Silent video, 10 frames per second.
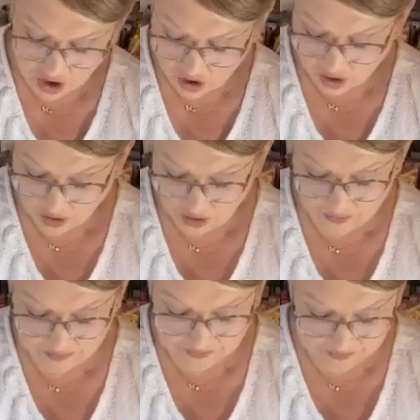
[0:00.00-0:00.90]

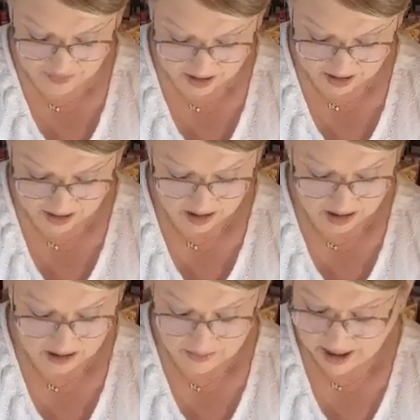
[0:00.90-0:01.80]
curl,
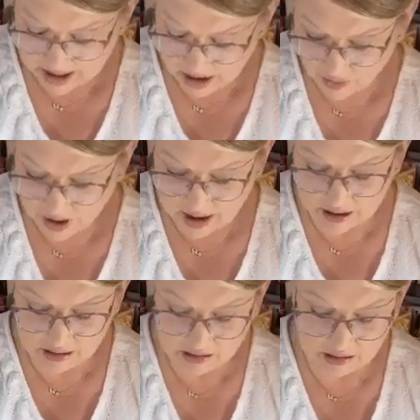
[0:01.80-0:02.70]
but I don't want
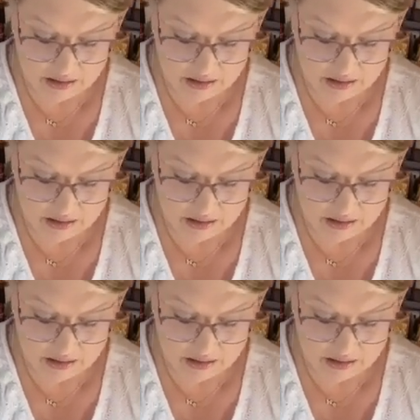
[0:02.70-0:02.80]
to